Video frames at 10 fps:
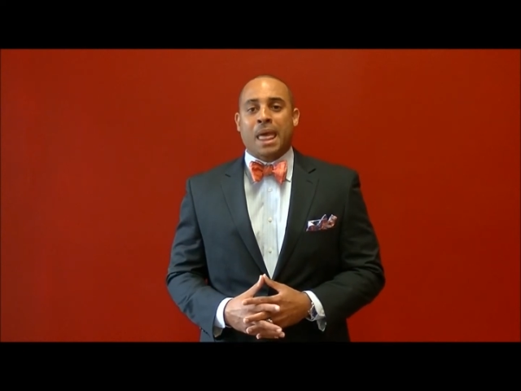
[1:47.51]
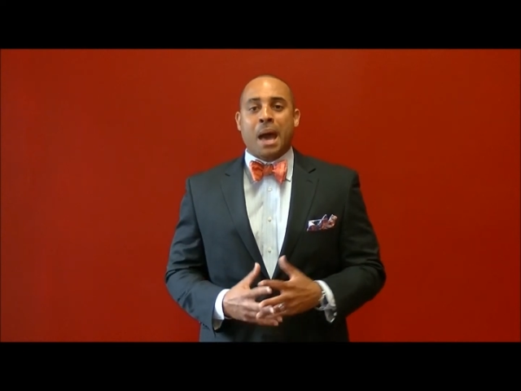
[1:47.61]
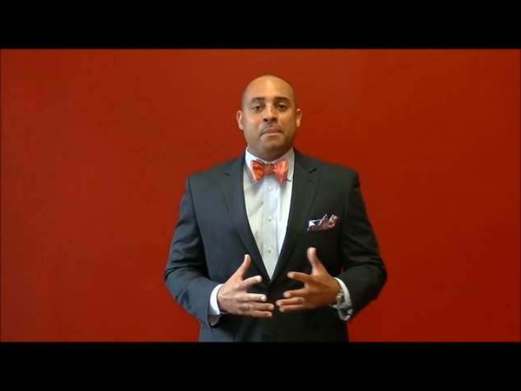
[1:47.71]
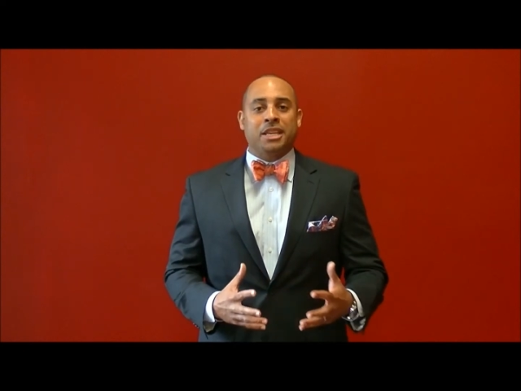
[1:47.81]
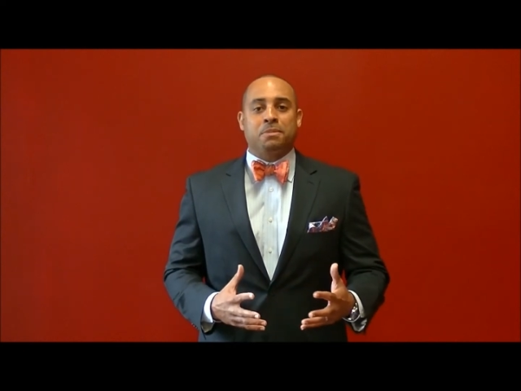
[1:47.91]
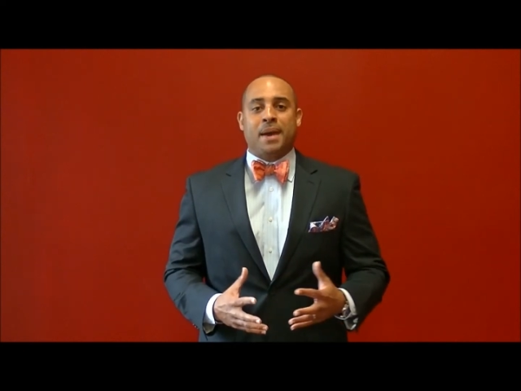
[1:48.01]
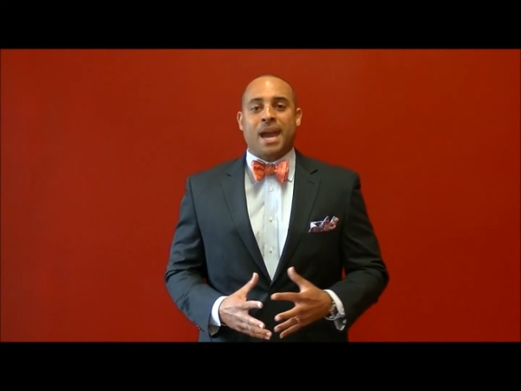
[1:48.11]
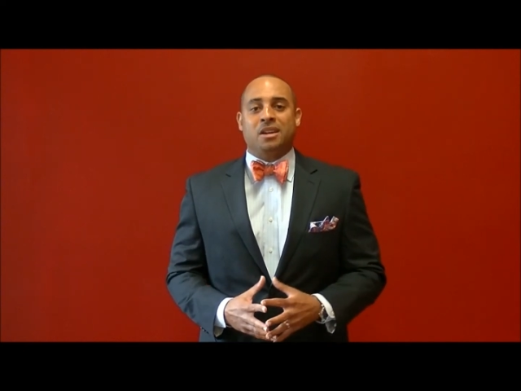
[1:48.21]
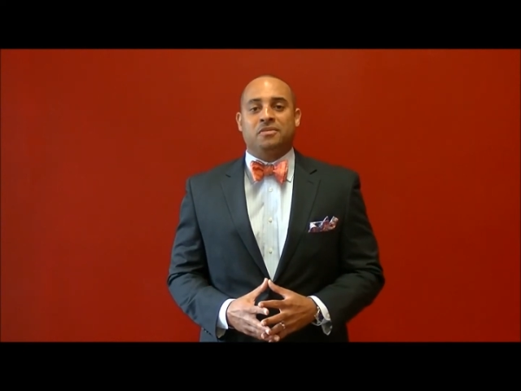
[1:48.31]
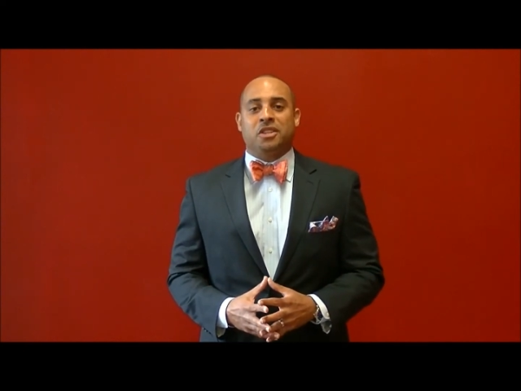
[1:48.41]
I mean, it's
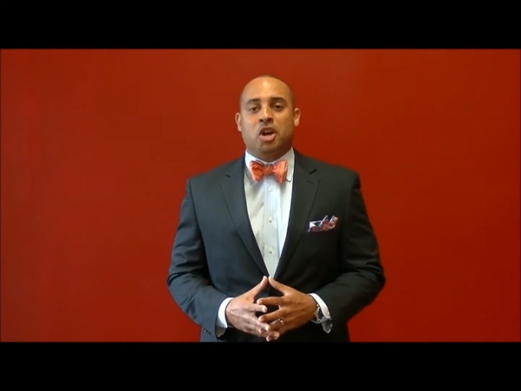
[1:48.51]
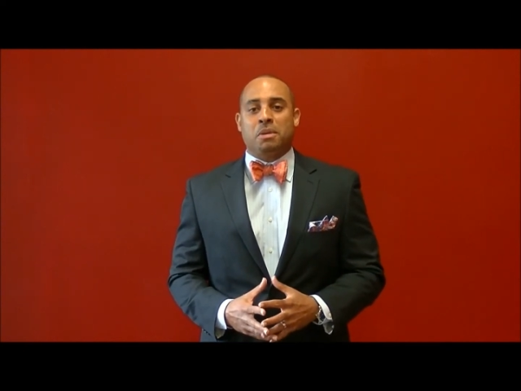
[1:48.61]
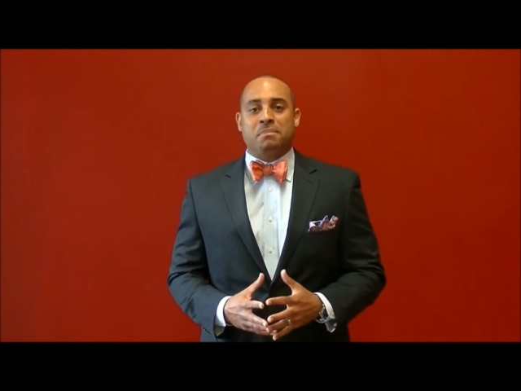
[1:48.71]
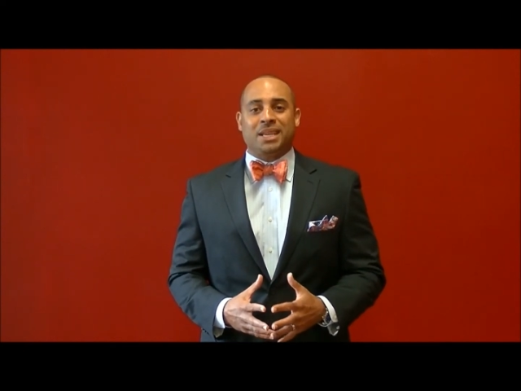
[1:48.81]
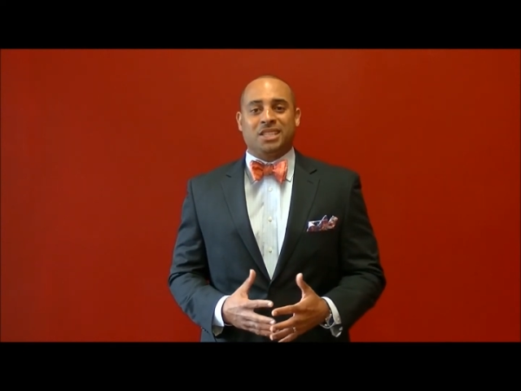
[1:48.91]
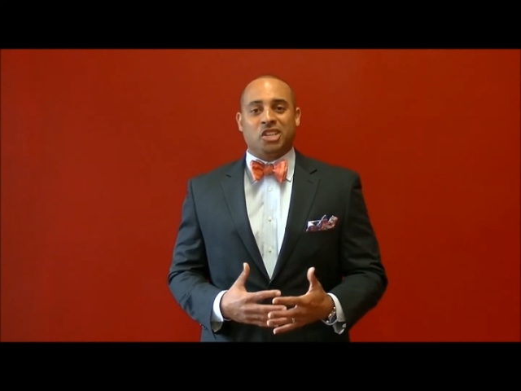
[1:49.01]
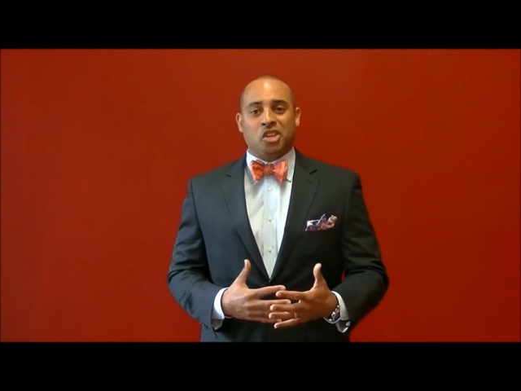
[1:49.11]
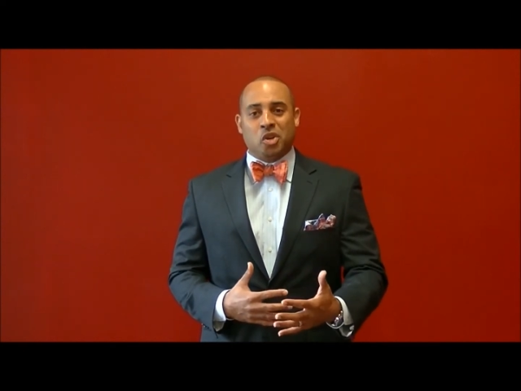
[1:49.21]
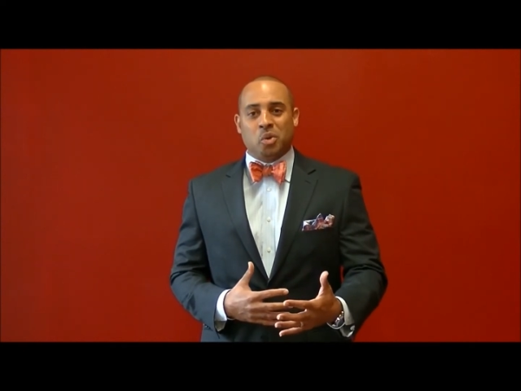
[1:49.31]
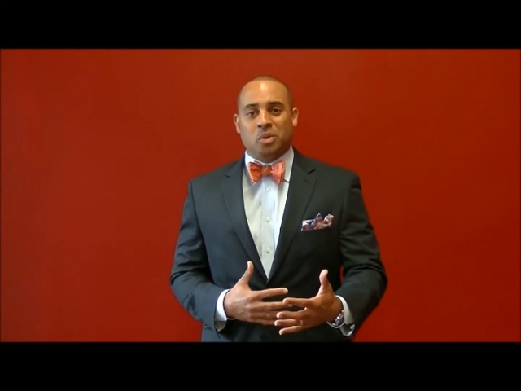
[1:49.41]
bad enough that they'll be missing
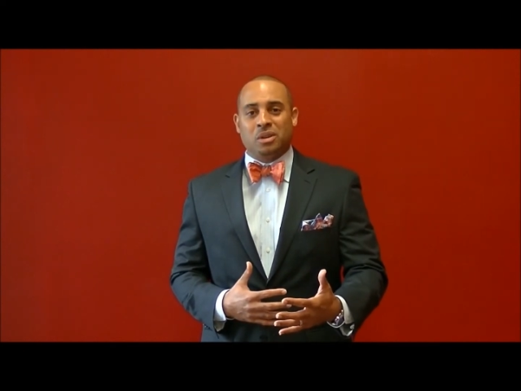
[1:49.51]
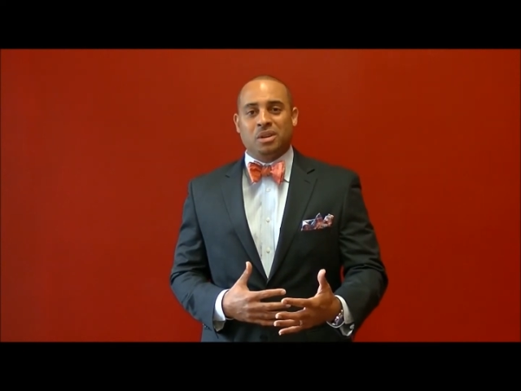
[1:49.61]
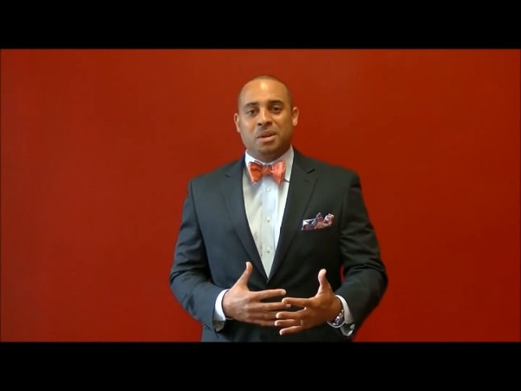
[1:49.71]
you,